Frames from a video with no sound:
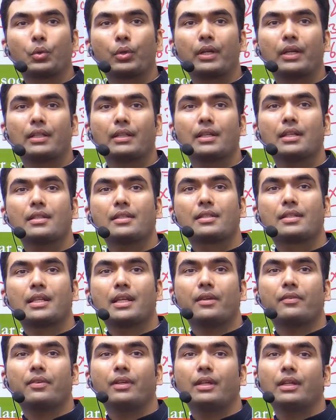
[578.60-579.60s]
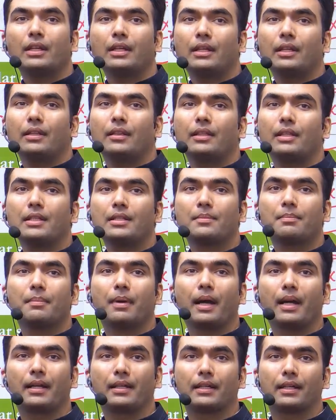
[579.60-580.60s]
doing the saving in this
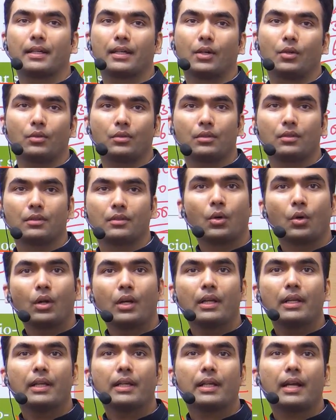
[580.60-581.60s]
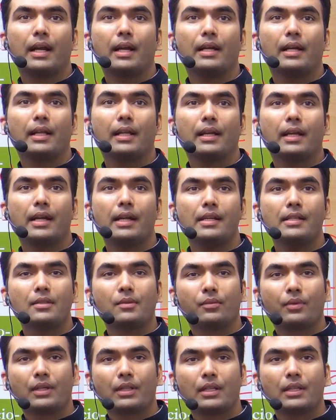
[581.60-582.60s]
bank account. The only criteria
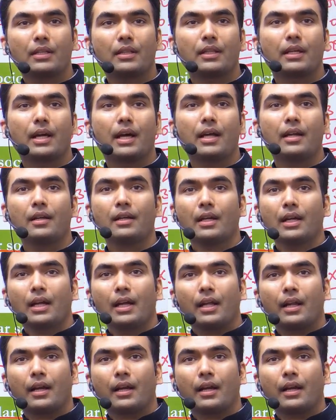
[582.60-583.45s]
is whether they are